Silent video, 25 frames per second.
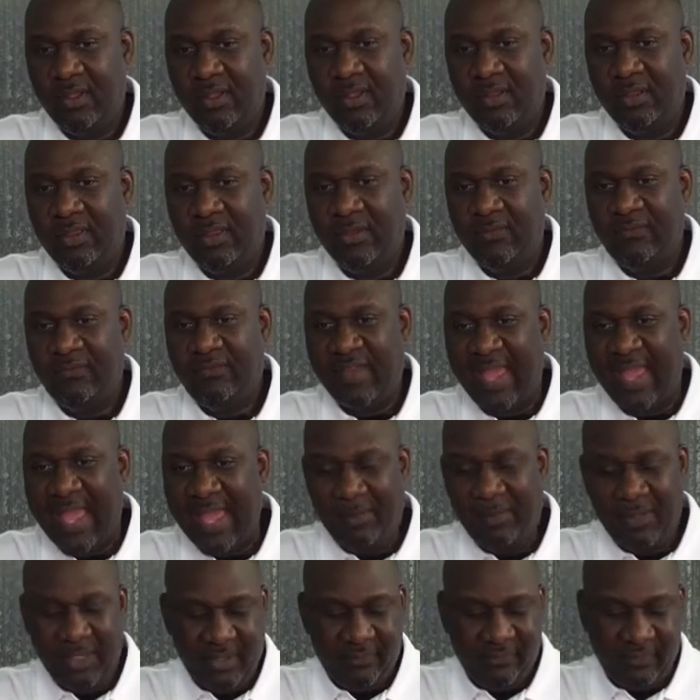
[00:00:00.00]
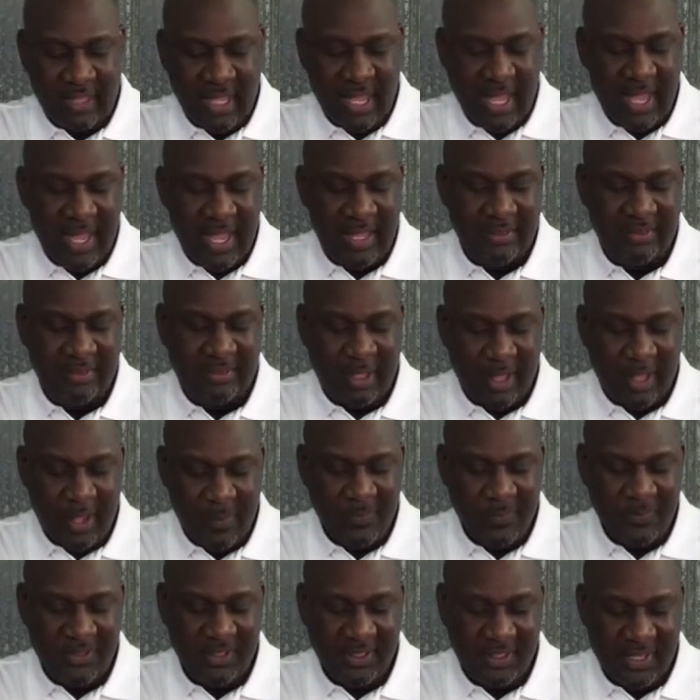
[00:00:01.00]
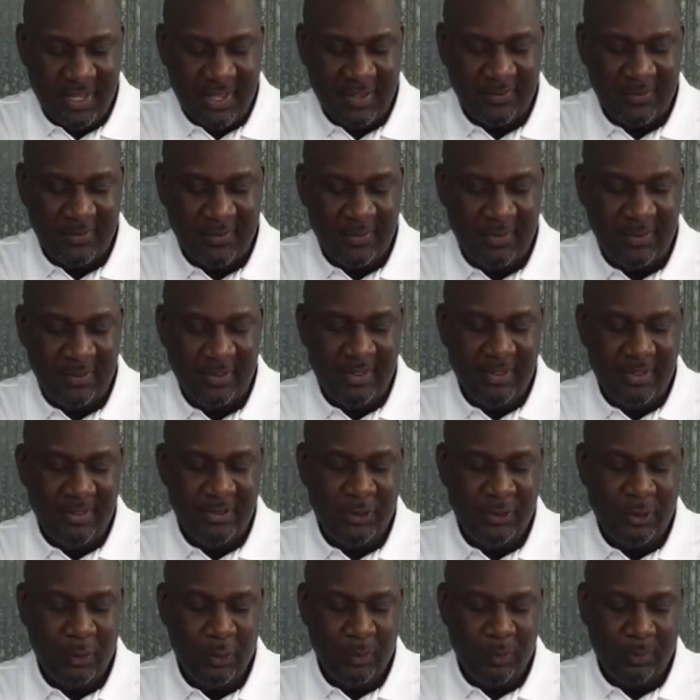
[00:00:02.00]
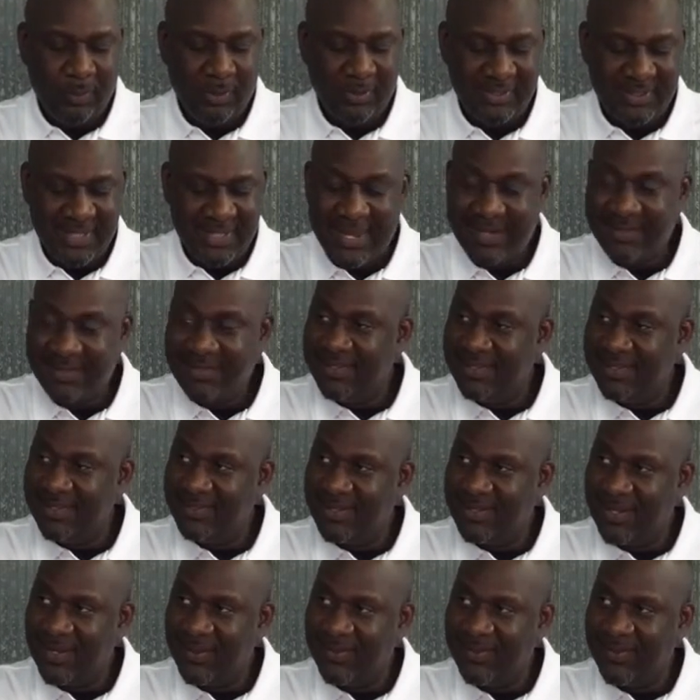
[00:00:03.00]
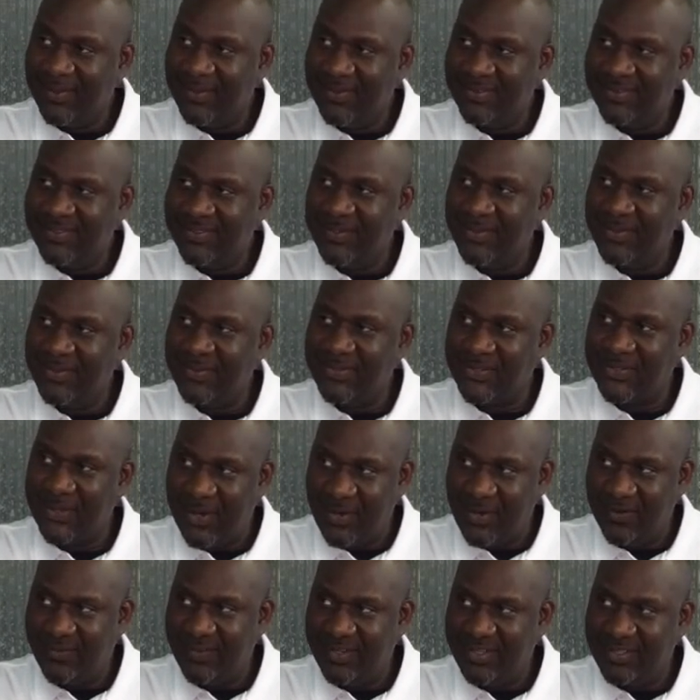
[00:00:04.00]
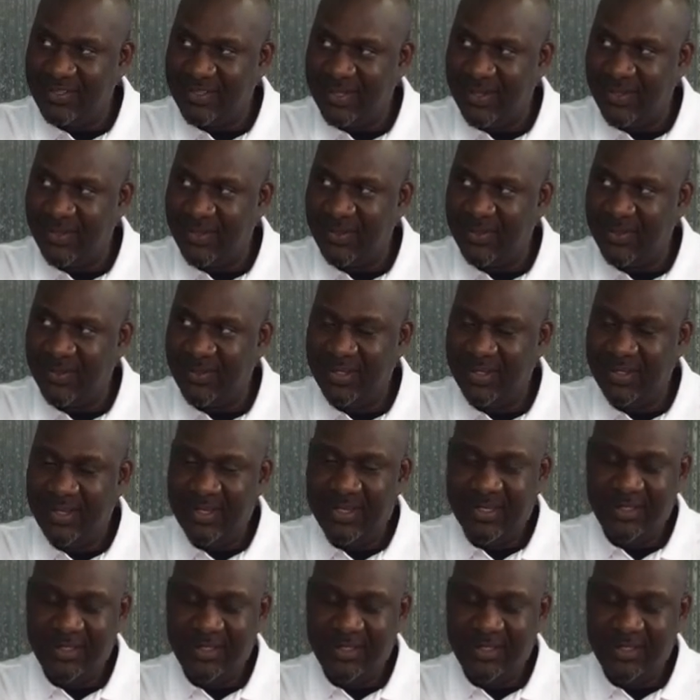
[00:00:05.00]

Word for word: the family of God comes together to protect each other, to serve each other, mm.